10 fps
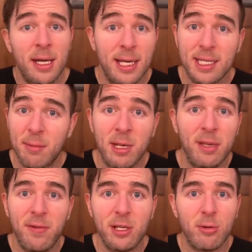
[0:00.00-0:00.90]
And some
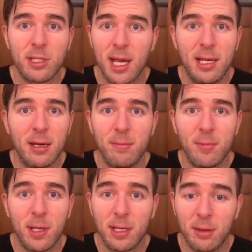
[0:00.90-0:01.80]
individuals end up
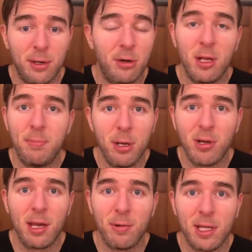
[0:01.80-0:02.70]
like literally
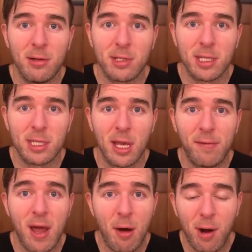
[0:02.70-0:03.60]
puking when they use this
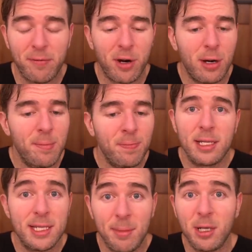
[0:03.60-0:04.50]
stuff. However,
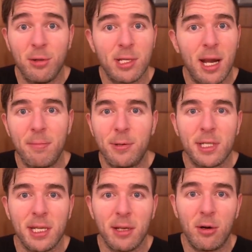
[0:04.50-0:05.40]
semaglutide in
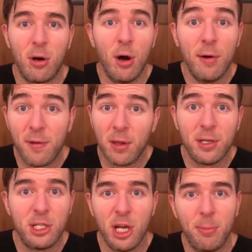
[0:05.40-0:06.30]
particular, of all
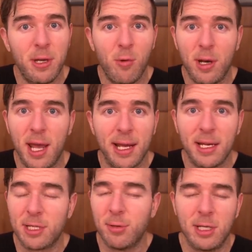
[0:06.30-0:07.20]
the GLP-1
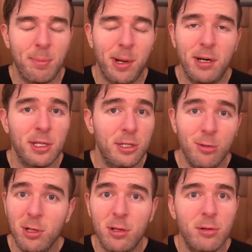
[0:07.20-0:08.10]
agonists, when you compare it to
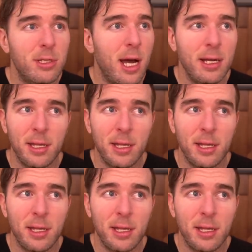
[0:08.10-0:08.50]
dulaglutide,